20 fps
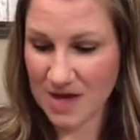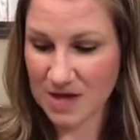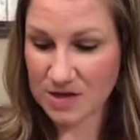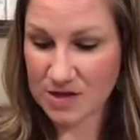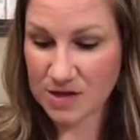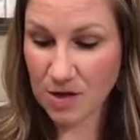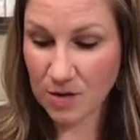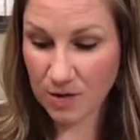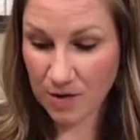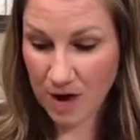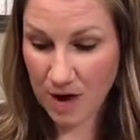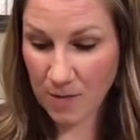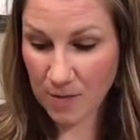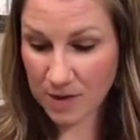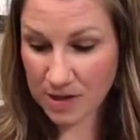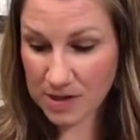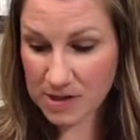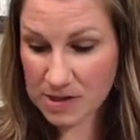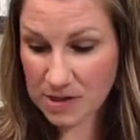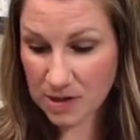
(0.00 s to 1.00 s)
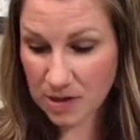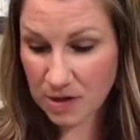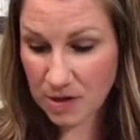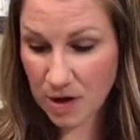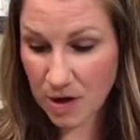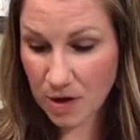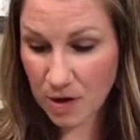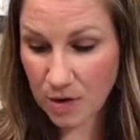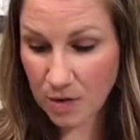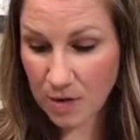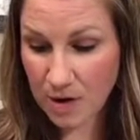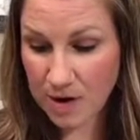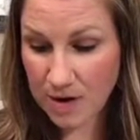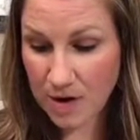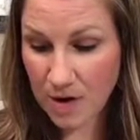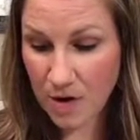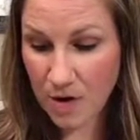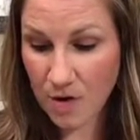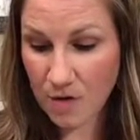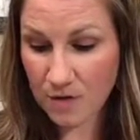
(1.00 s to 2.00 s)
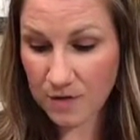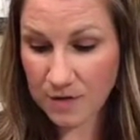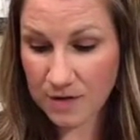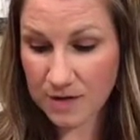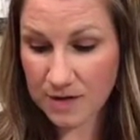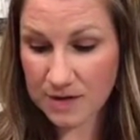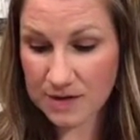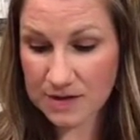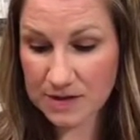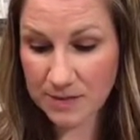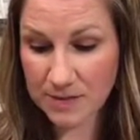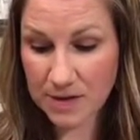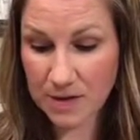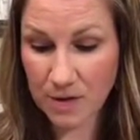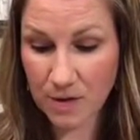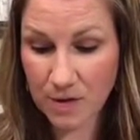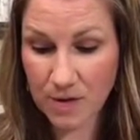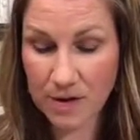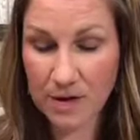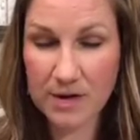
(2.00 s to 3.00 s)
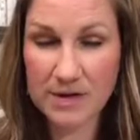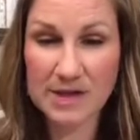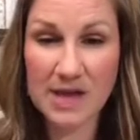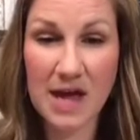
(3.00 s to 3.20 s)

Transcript: So I wanted to go over some of the oils,